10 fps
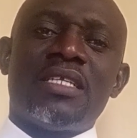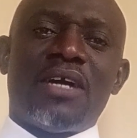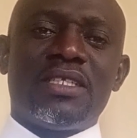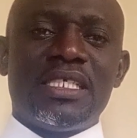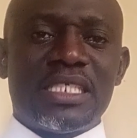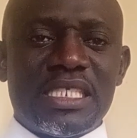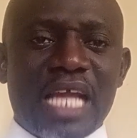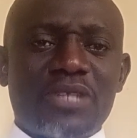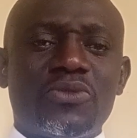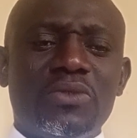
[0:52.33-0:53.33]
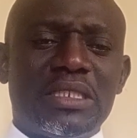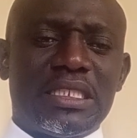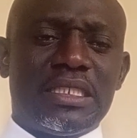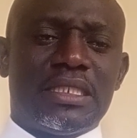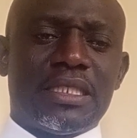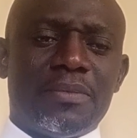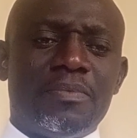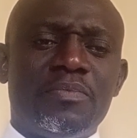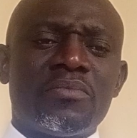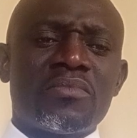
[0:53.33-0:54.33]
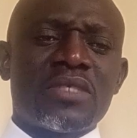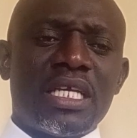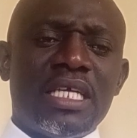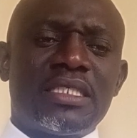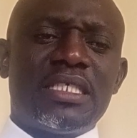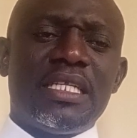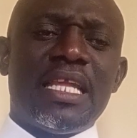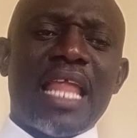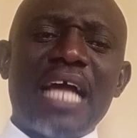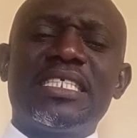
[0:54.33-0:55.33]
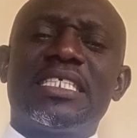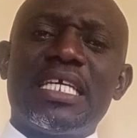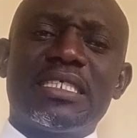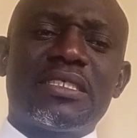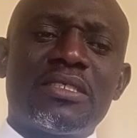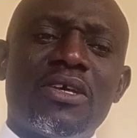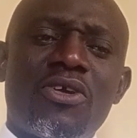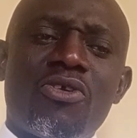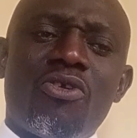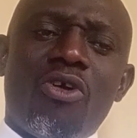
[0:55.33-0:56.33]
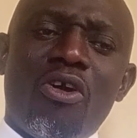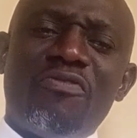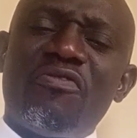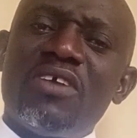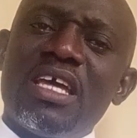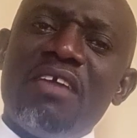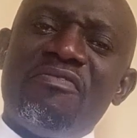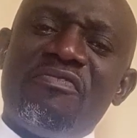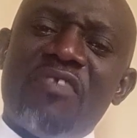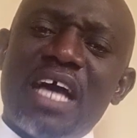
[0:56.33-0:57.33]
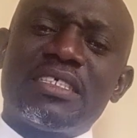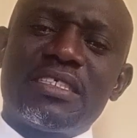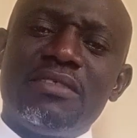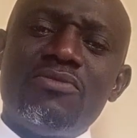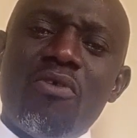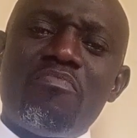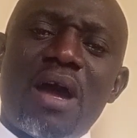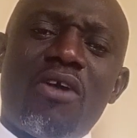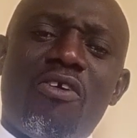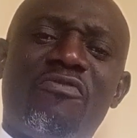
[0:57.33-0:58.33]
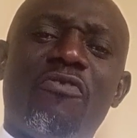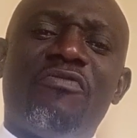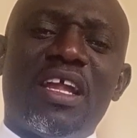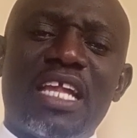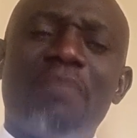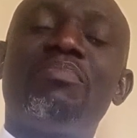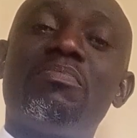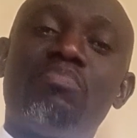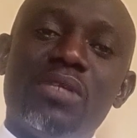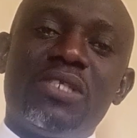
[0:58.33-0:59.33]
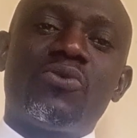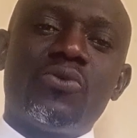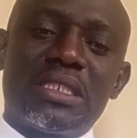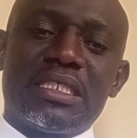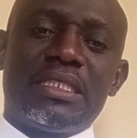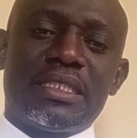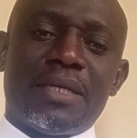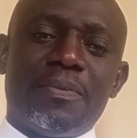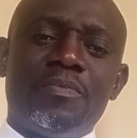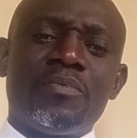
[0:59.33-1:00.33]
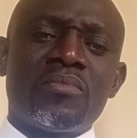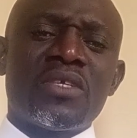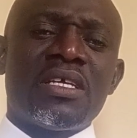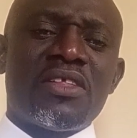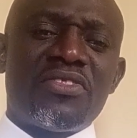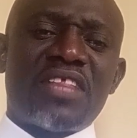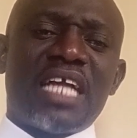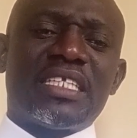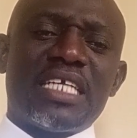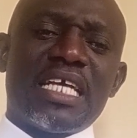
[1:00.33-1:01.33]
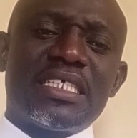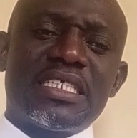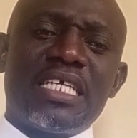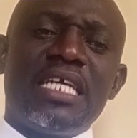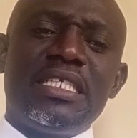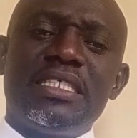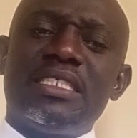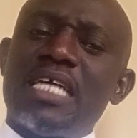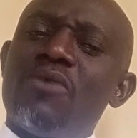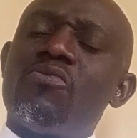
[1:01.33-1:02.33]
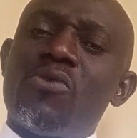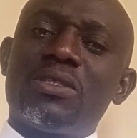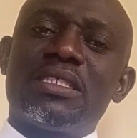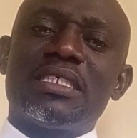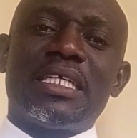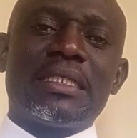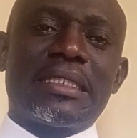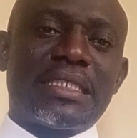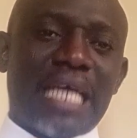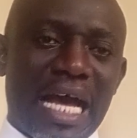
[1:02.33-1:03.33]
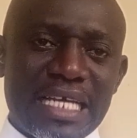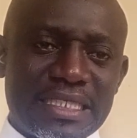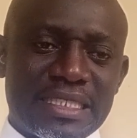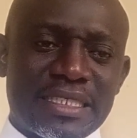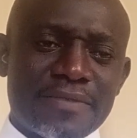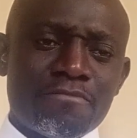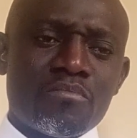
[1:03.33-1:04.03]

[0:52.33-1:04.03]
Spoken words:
Now, the international system is the largest of a vast number of overlapping political systems that extend downwards in size